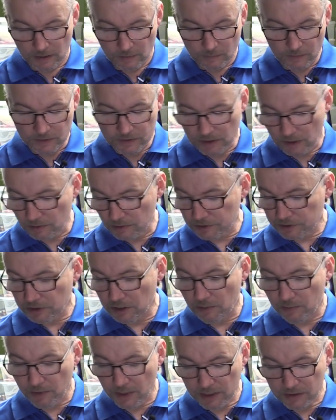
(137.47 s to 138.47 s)
which I will
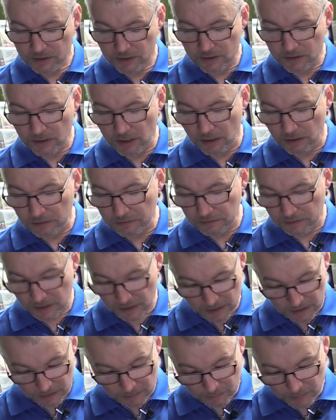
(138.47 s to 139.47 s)
show pictures of.
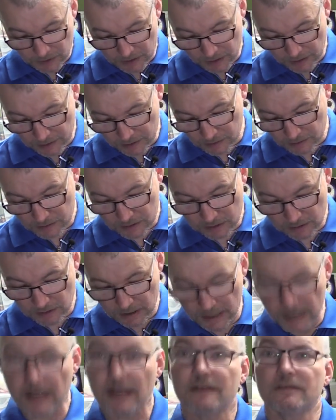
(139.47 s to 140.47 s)
But I also
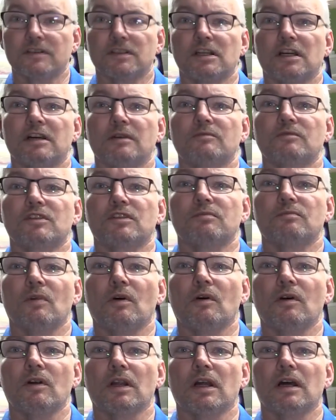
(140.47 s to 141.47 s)
have some
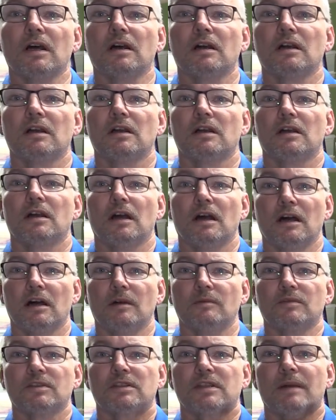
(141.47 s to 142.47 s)
smaller
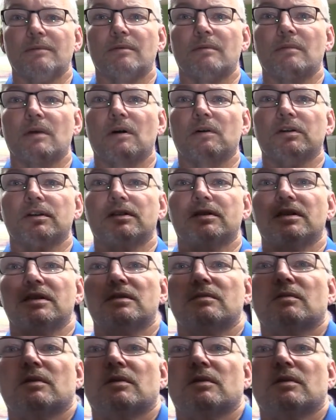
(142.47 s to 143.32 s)
stepper motors. These